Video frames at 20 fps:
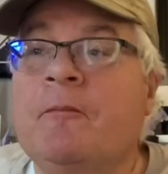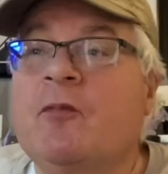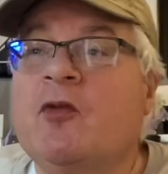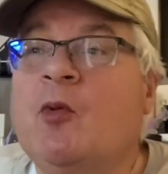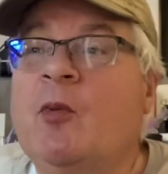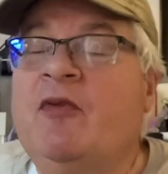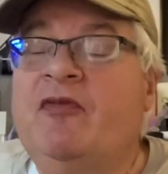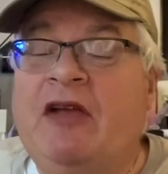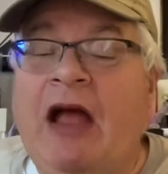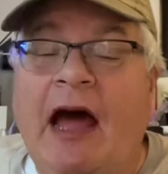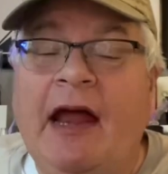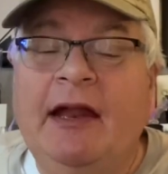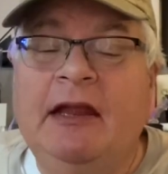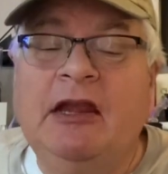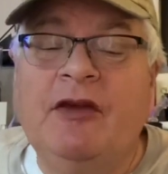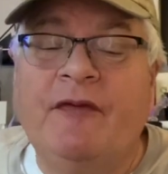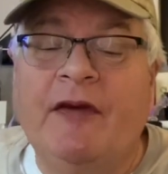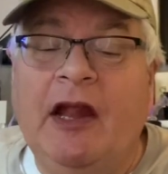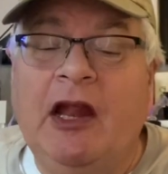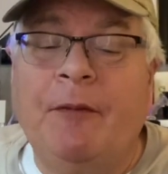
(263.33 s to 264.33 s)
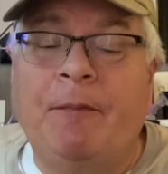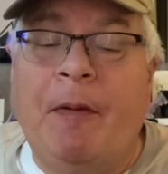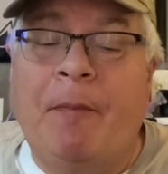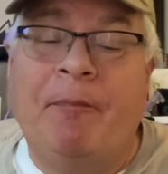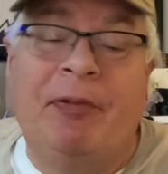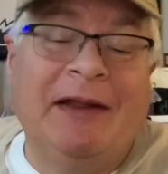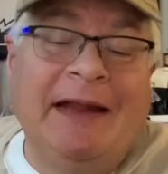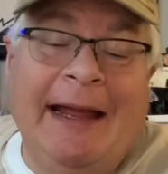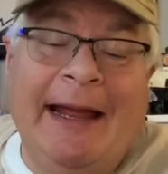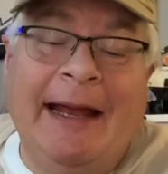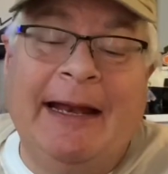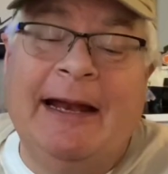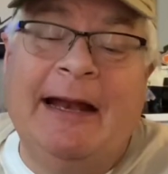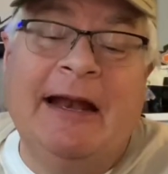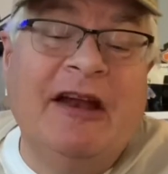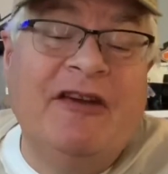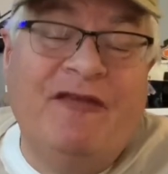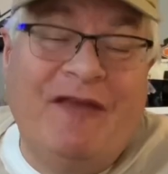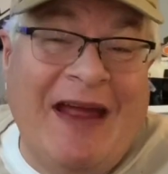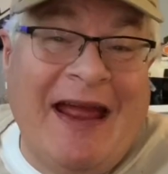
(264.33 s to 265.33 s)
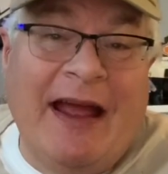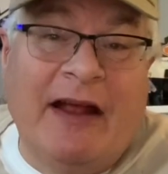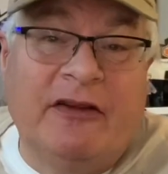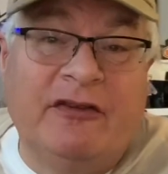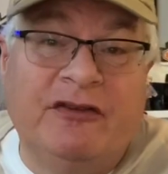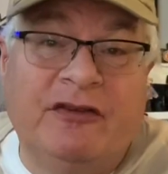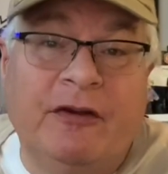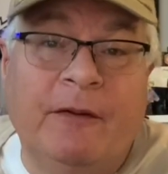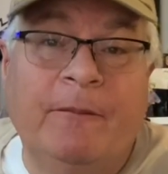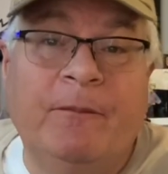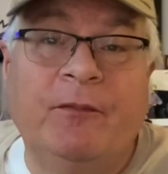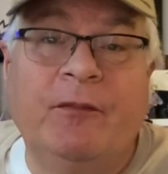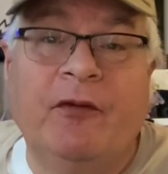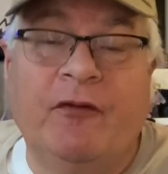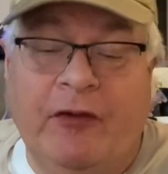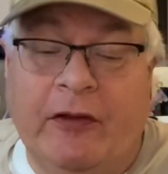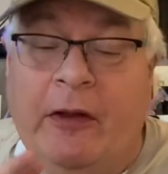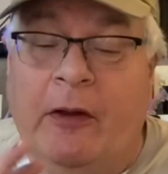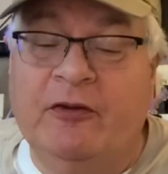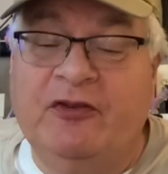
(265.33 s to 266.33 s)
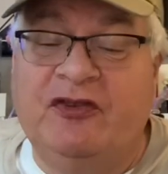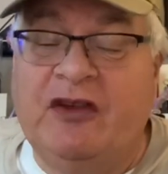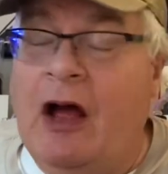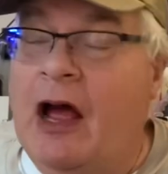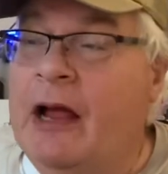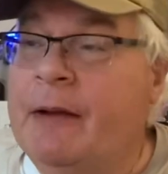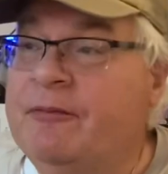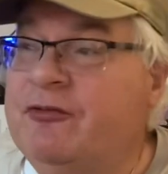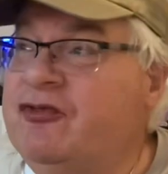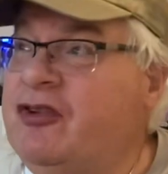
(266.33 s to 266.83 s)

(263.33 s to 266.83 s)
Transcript: We've got to develop a plan in advance for those times.